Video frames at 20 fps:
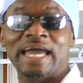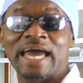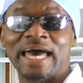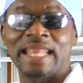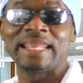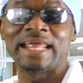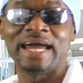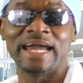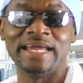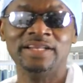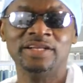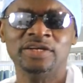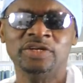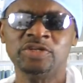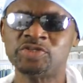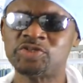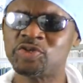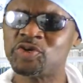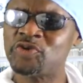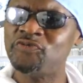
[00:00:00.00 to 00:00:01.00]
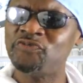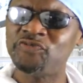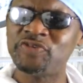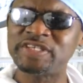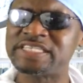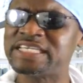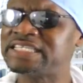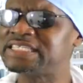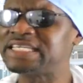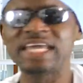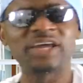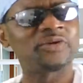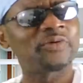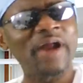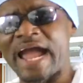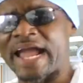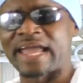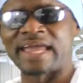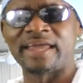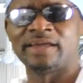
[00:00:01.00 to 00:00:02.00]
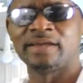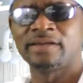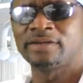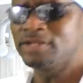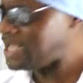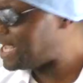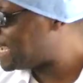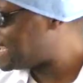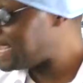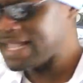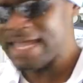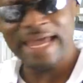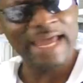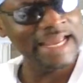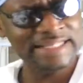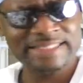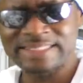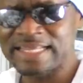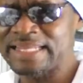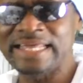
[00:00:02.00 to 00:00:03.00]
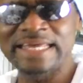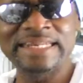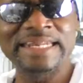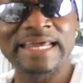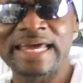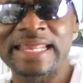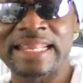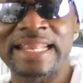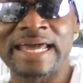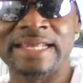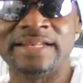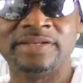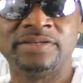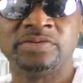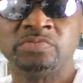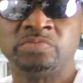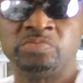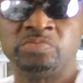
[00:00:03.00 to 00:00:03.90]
airline, to visit Iraq. Yeah, yeah, Italian airline.